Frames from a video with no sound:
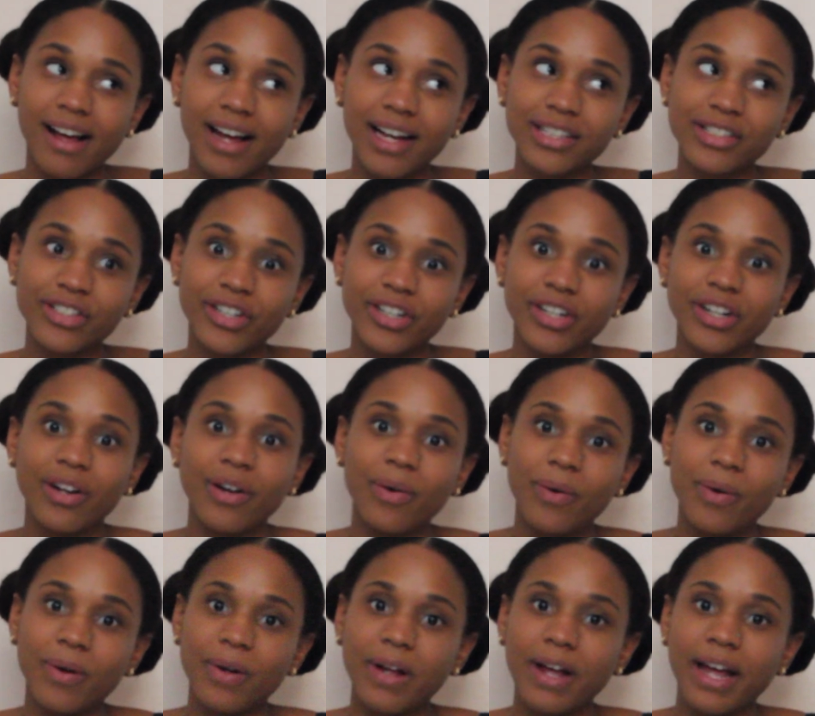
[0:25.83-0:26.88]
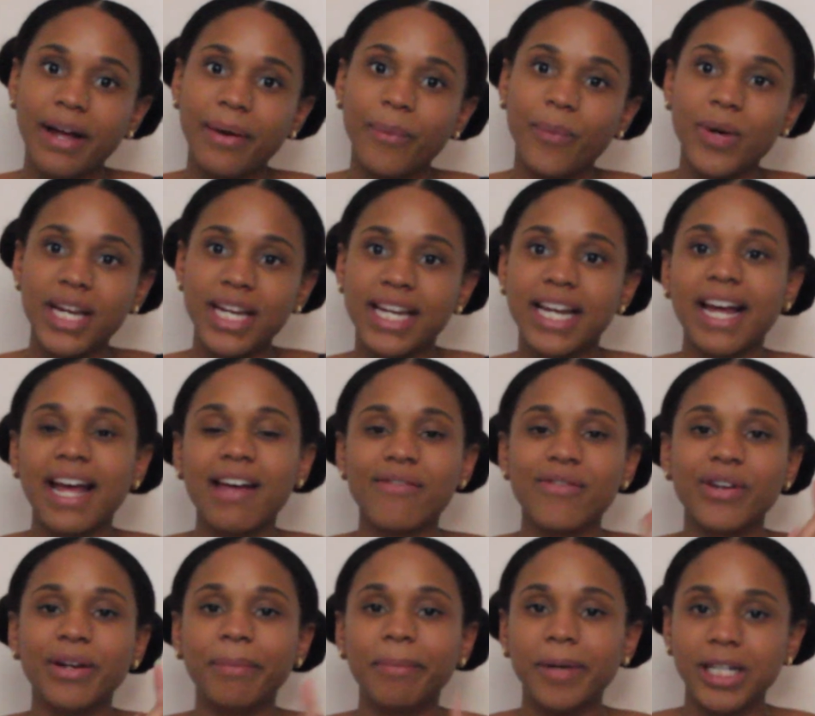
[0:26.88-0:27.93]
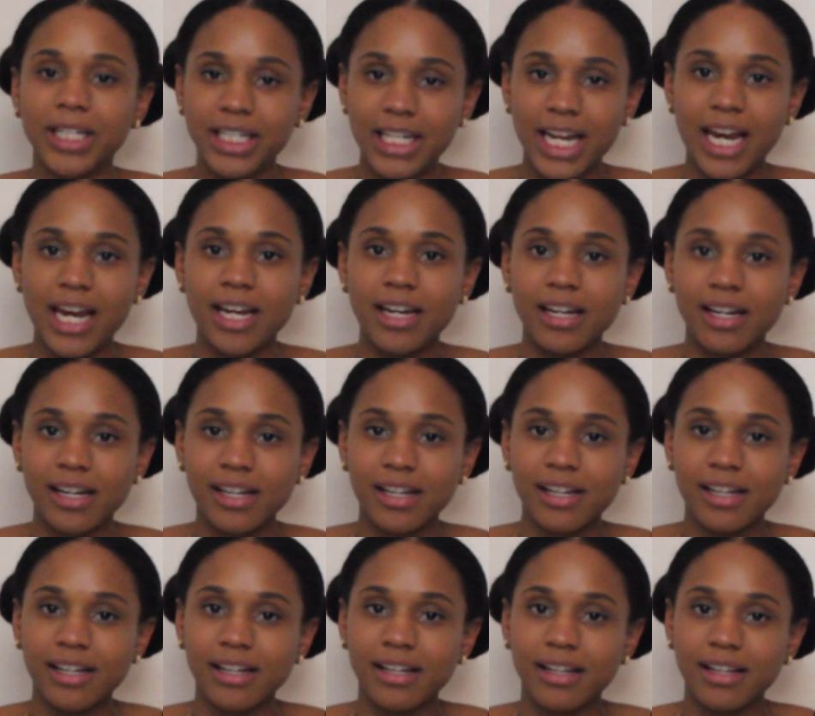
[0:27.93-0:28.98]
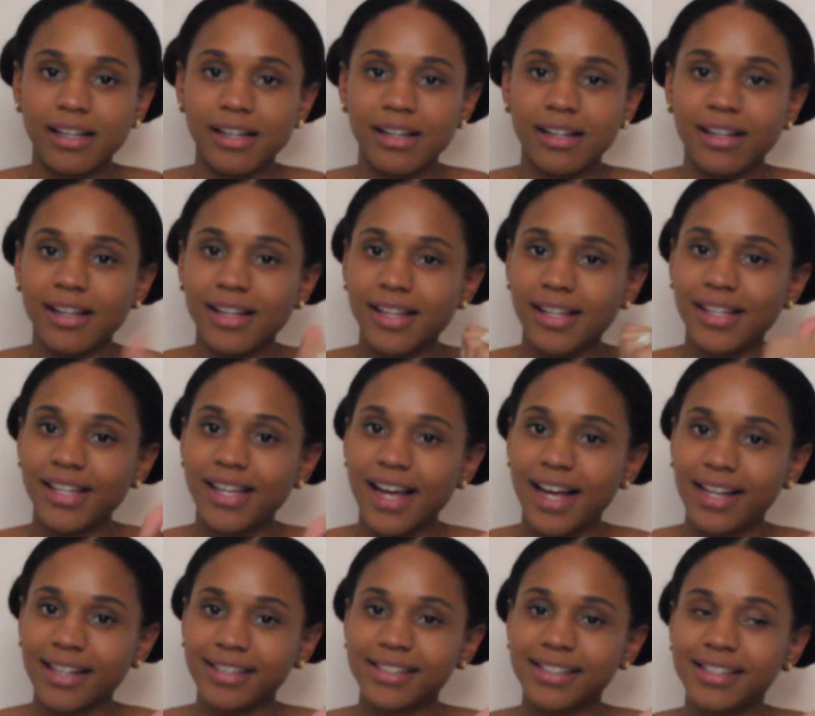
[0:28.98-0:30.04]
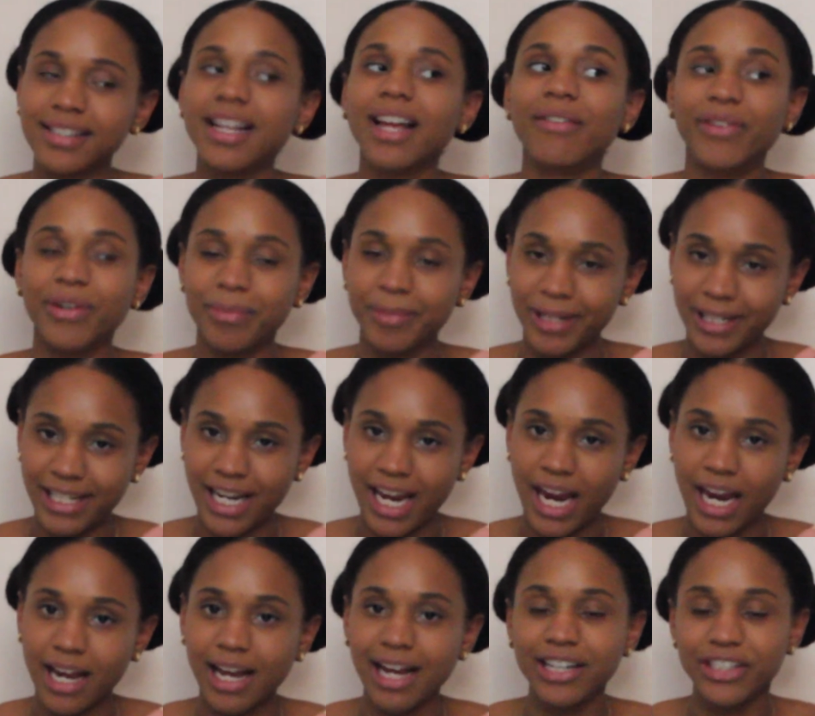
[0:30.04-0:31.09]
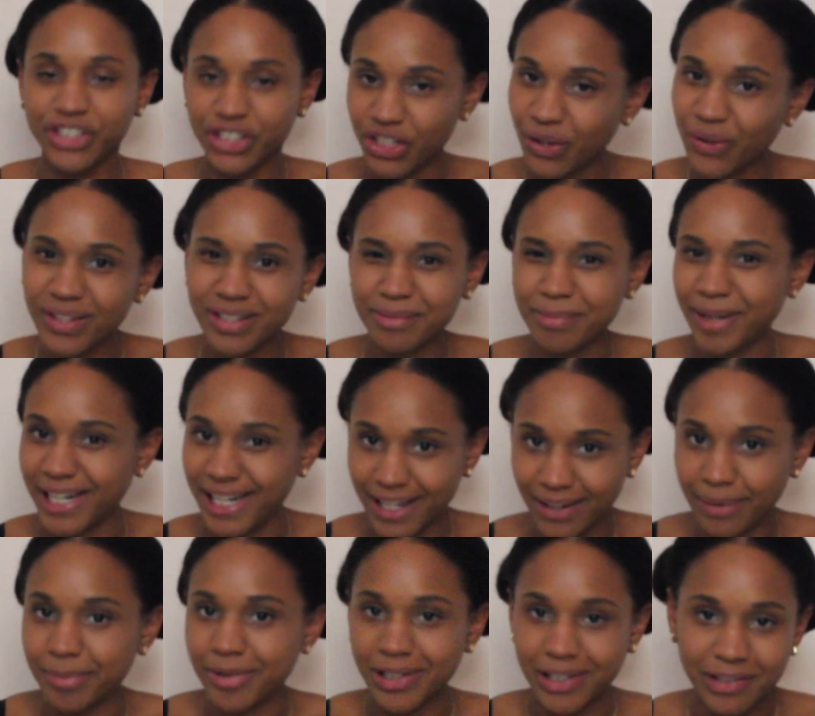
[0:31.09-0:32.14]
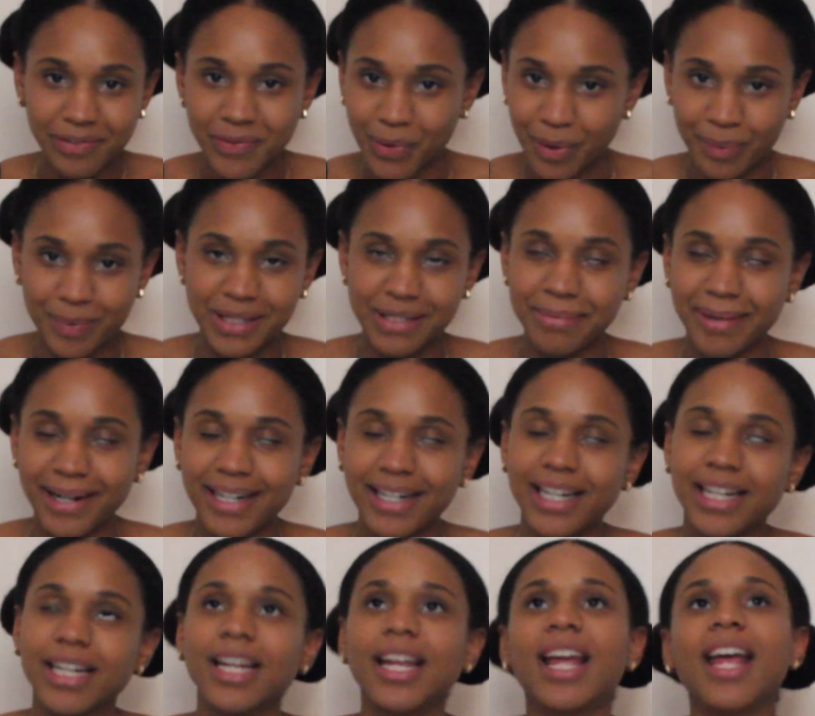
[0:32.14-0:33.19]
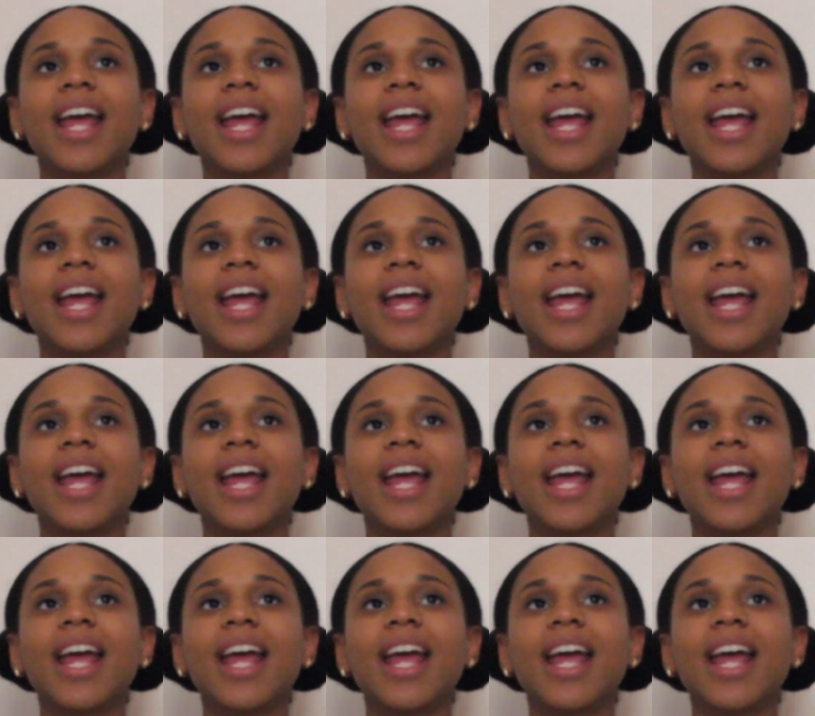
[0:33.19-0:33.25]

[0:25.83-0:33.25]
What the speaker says: I turn a week every Monday. Yes, every Monday. I should know this by now. I'm 34 weeks pregnant.